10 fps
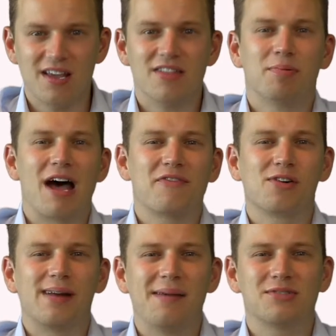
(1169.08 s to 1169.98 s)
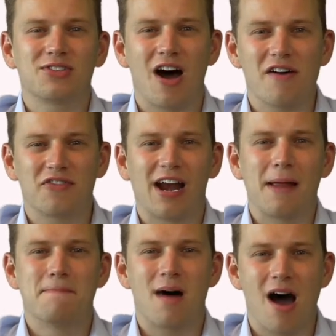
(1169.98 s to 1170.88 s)
The platform aims to offer a
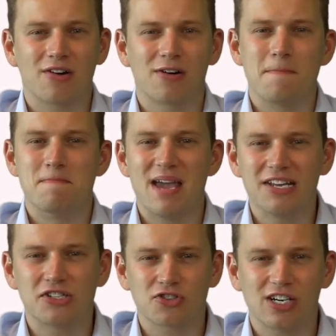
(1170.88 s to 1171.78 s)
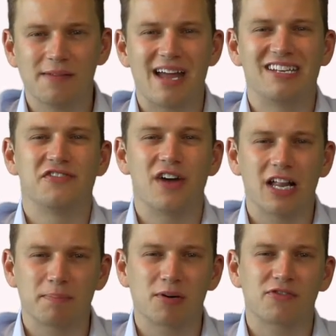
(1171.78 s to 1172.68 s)
modern, mainstream, and
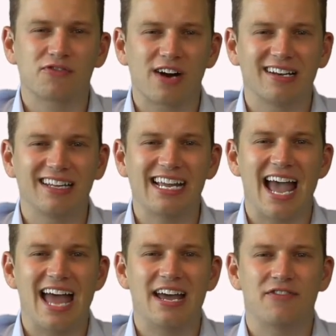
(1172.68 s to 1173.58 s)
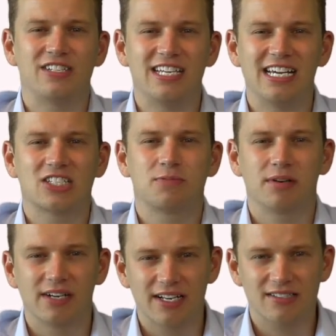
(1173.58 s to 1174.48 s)
developer-friendly N F T
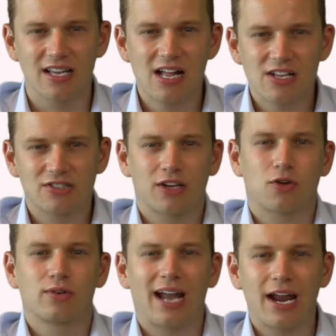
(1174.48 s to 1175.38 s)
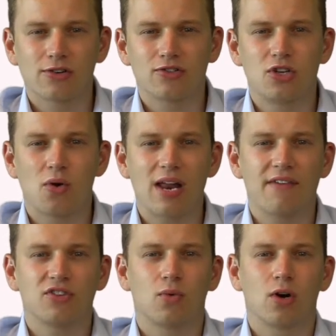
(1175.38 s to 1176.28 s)
experience so that creators don't
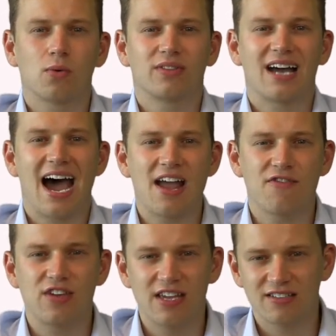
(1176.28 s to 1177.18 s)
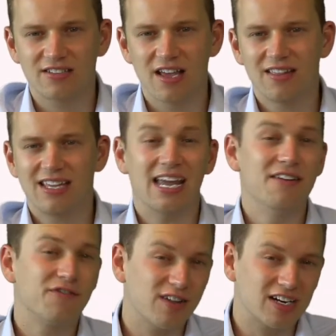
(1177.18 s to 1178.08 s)
have to work with the high fees, the
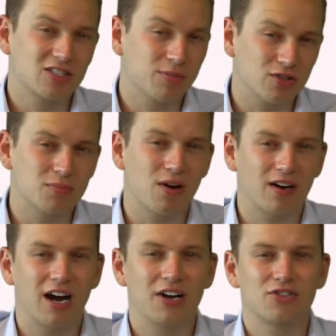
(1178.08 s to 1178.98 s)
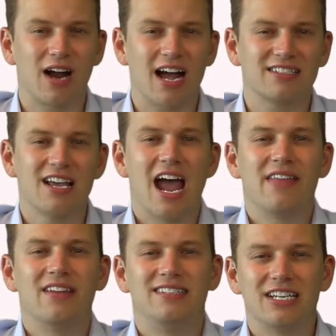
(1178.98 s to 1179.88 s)
inflexible smart contracts, and
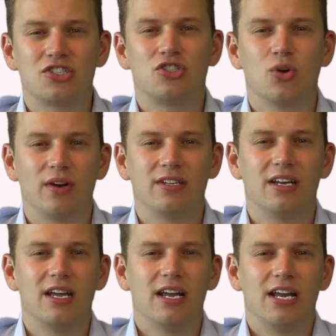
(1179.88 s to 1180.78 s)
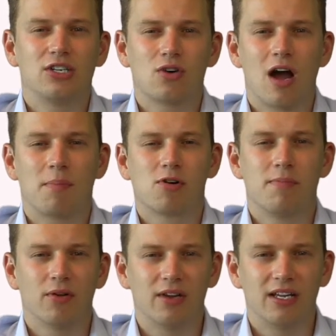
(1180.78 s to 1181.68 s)
the disjointed
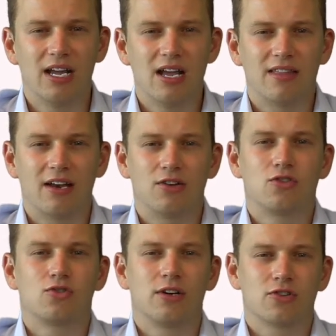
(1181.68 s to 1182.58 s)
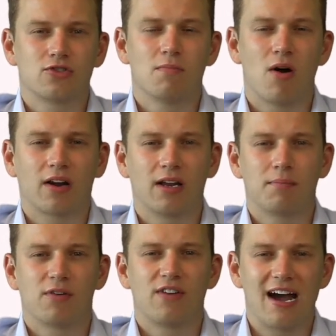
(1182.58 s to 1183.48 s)
interoperability that the traditional market
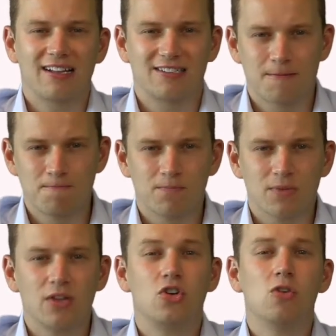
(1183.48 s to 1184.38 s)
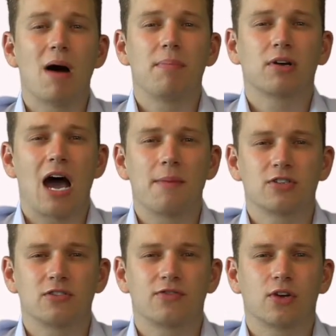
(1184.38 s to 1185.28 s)
provides. Two public
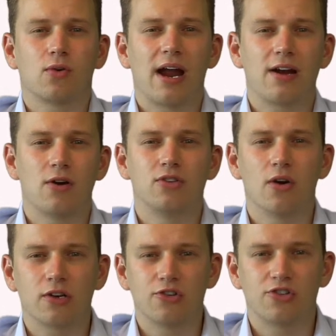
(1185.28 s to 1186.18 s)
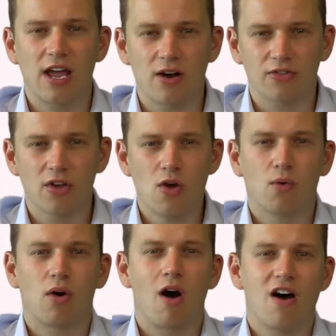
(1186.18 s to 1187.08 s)
options for the Credo token sales
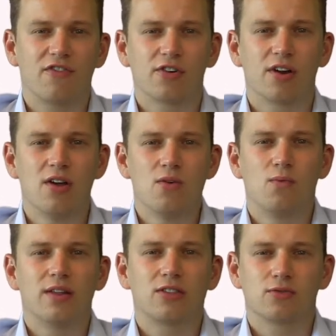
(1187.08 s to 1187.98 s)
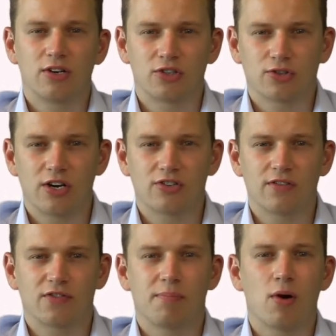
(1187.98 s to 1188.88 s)
were offered with the registration
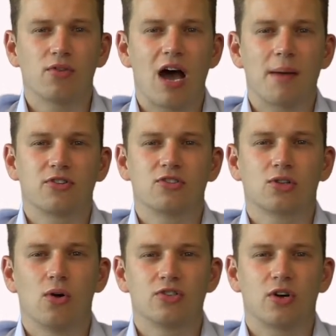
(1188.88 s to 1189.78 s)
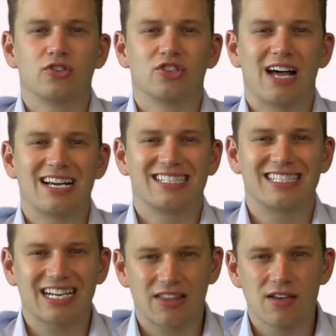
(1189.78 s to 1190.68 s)
for both options closing on July
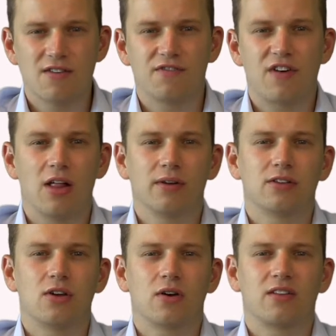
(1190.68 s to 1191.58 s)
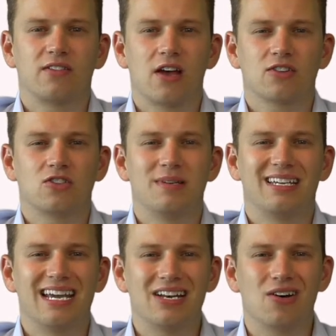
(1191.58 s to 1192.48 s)
sixth, following the token sales to
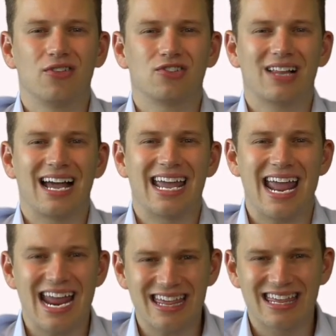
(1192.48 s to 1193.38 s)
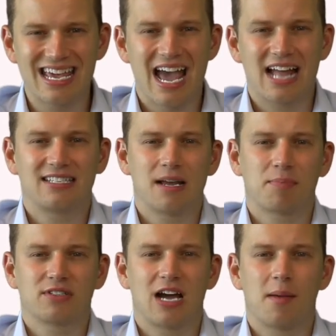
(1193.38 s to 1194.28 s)
begin on July eighth at
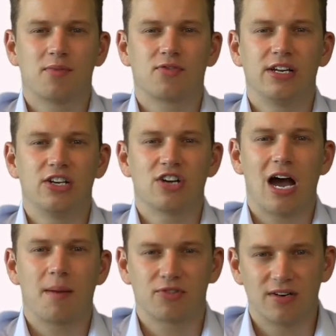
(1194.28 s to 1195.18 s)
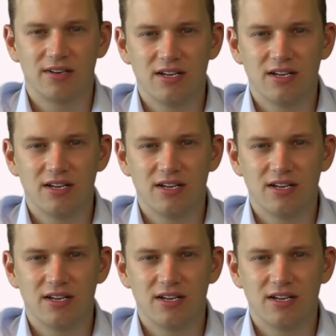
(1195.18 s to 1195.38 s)
separate times for each option.